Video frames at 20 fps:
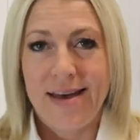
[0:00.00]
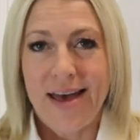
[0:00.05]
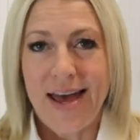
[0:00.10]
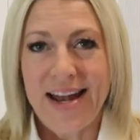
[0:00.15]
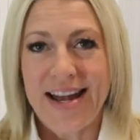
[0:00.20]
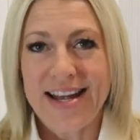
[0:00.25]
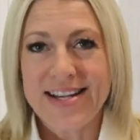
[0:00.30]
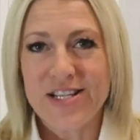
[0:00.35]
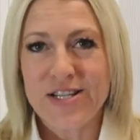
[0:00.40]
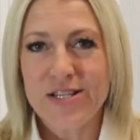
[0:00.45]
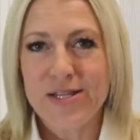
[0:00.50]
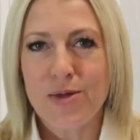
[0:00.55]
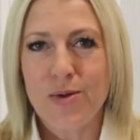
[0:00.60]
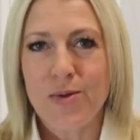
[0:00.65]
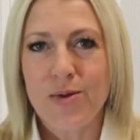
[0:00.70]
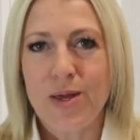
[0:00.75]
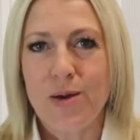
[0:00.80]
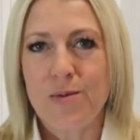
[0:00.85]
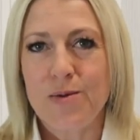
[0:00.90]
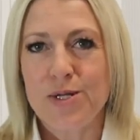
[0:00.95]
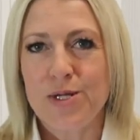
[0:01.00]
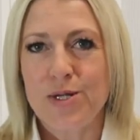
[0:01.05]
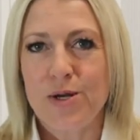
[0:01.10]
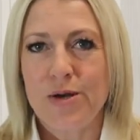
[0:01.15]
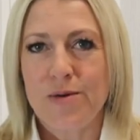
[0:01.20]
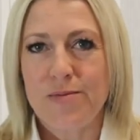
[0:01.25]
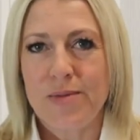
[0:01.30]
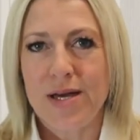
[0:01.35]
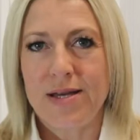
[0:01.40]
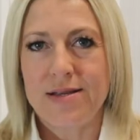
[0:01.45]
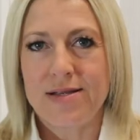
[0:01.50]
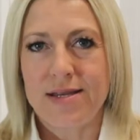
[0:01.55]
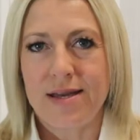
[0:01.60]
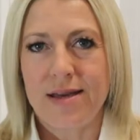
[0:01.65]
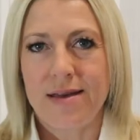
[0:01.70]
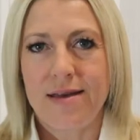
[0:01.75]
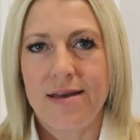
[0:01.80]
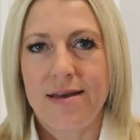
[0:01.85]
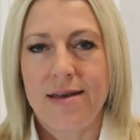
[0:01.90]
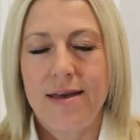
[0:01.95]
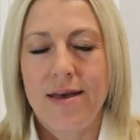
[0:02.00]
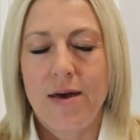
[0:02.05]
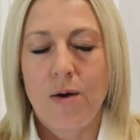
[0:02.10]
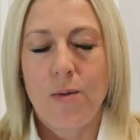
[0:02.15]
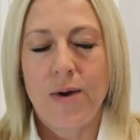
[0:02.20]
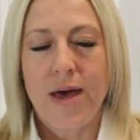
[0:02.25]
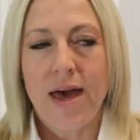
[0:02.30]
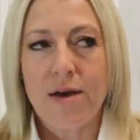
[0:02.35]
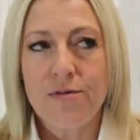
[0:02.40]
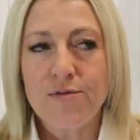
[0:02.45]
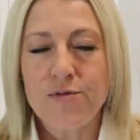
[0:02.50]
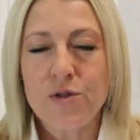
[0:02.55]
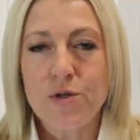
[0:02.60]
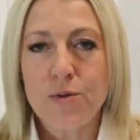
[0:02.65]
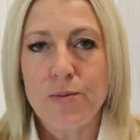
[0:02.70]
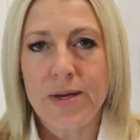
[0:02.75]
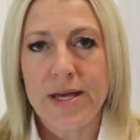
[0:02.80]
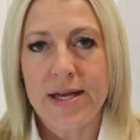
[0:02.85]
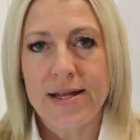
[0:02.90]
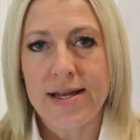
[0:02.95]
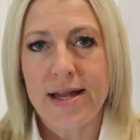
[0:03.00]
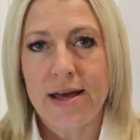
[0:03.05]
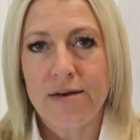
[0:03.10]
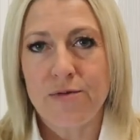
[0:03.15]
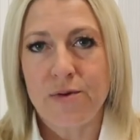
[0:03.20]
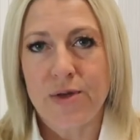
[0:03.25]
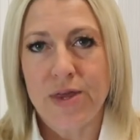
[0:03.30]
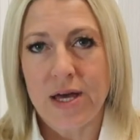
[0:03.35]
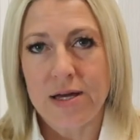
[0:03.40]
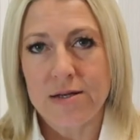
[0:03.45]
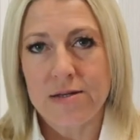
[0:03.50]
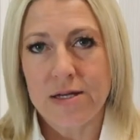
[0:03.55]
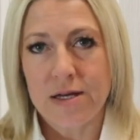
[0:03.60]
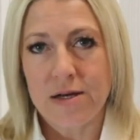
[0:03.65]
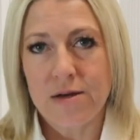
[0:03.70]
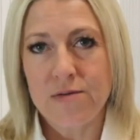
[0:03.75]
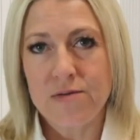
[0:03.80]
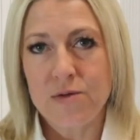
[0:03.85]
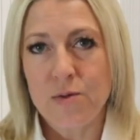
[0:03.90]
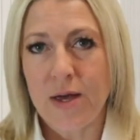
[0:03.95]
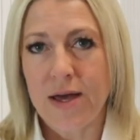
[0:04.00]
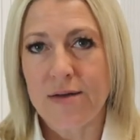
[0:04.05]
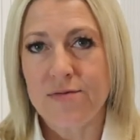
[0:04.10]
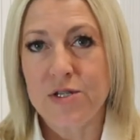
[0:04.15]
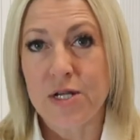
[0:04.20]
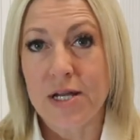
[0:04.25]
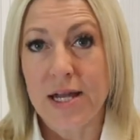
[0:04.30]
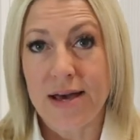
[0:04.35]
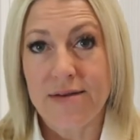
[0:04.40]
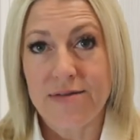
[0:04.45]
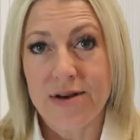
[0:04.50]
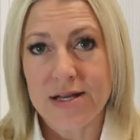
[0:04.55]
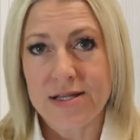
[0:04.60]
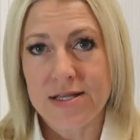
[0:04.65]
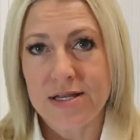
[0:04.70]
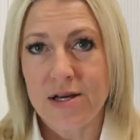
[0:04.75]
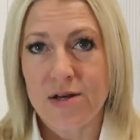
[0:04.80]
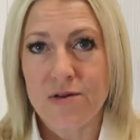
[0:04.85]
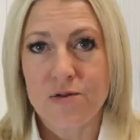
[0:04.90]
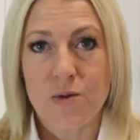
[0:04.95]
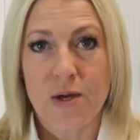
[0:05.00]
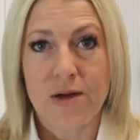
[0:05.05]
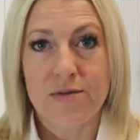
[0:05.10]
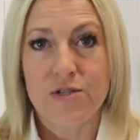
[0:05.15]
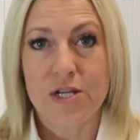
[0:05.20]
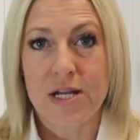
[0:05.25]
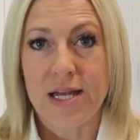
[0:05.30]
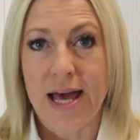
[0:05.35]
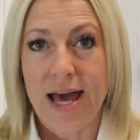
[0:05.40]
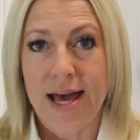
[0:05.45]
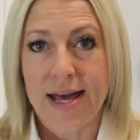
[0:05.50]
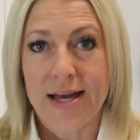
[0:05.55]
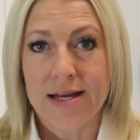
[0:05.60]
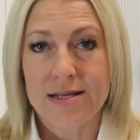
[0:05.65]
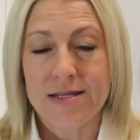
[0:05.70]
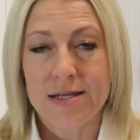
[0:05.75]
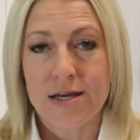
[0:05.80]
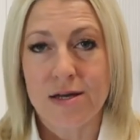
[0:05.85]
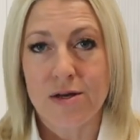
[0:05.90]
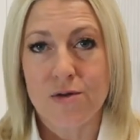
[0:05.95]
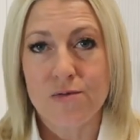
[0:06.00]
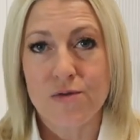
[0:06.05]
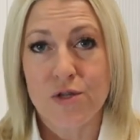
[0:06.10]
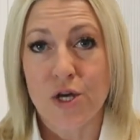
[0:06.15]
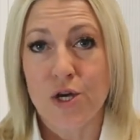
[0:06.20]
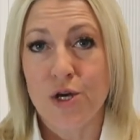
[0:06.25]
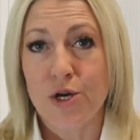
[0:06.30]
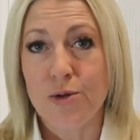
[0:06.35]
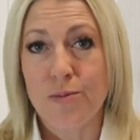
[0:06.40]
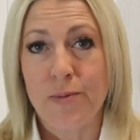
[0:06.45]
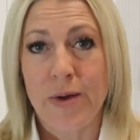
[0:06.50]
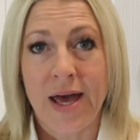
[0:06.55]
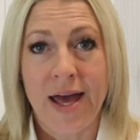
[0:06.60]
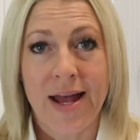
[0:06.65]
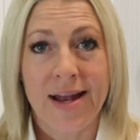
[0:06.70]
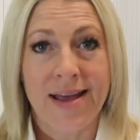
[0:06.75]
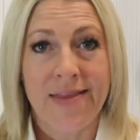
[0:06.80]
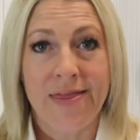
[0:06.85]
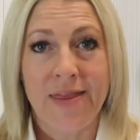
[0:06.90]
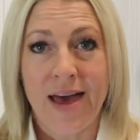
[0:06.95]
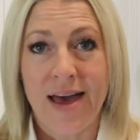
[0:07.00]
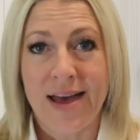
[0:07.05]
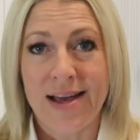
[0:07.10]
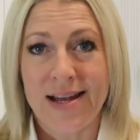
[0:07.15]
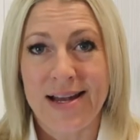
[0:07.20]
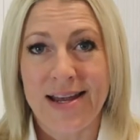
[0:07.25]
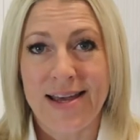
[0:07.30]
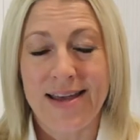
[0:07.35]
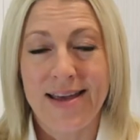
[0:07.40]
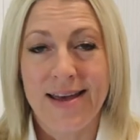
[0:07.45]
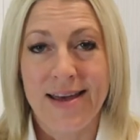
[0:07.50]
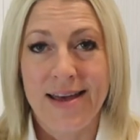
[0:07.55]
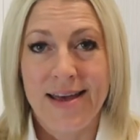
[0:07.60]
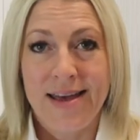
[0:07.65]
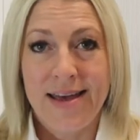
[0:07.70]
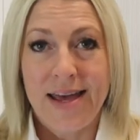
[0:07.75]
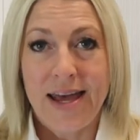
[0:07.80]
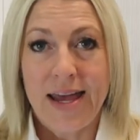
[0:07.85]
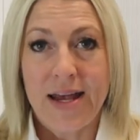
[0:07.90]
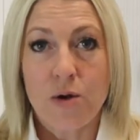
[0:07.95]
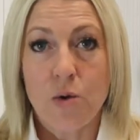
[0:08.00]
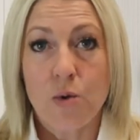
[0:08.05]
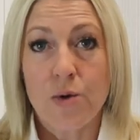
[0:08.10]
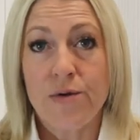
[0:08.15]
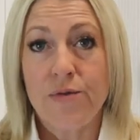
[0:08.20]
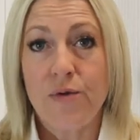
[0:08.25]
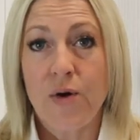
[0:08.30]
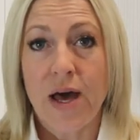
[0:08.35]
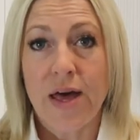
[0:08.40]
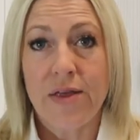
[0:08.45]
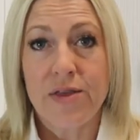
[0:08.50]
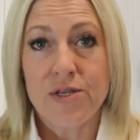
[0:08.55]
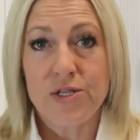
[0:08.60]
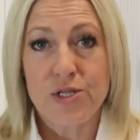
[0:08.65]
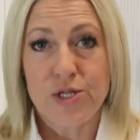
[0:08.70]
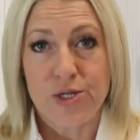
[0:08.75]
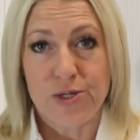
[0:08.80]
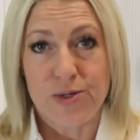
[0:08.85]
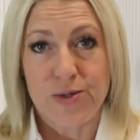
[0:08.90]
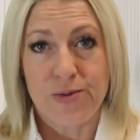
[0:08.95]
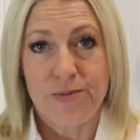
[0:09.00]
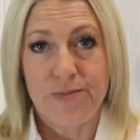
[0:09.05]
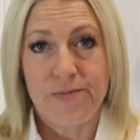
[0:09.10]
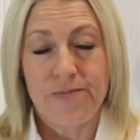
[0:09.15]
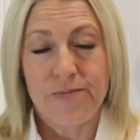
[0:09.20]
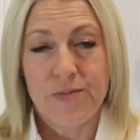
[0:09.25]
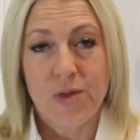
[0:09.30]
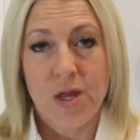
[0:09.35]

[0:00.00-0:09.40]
And I just thought that was so amazing. We have to be in love with ourselves. We have to love ourselves. We have to like ourselves, the good, bad, and the ugly, in order for others to.